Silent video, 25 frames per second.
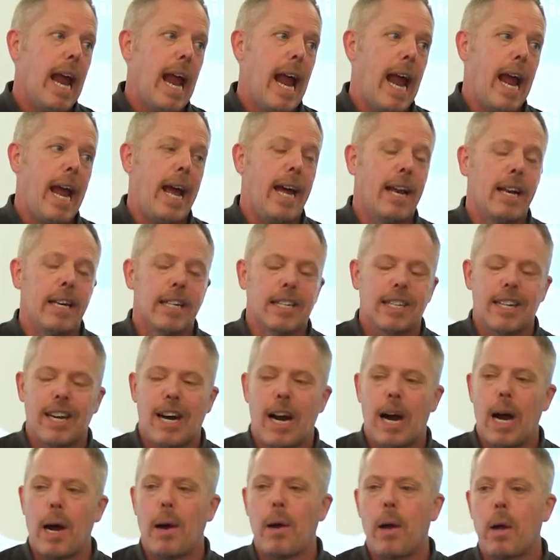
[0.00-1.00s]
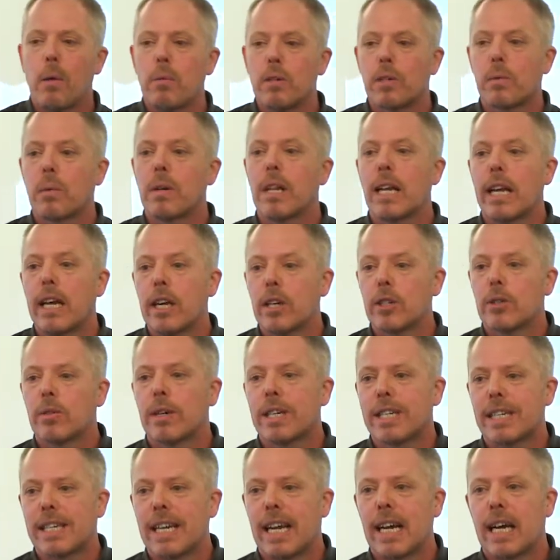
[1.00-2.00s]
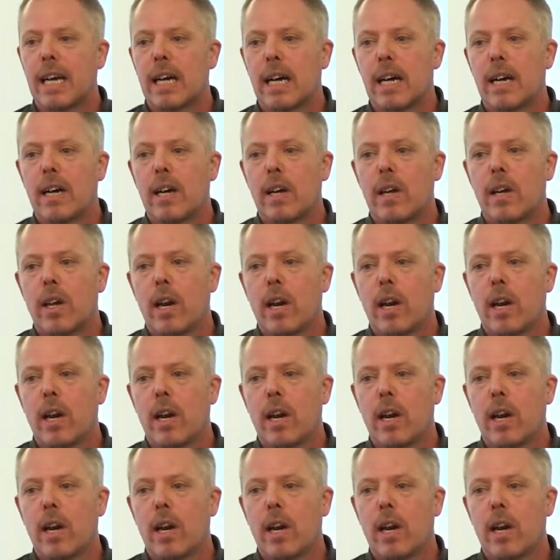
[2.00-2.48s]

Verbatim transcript: And uh, it was really interesting,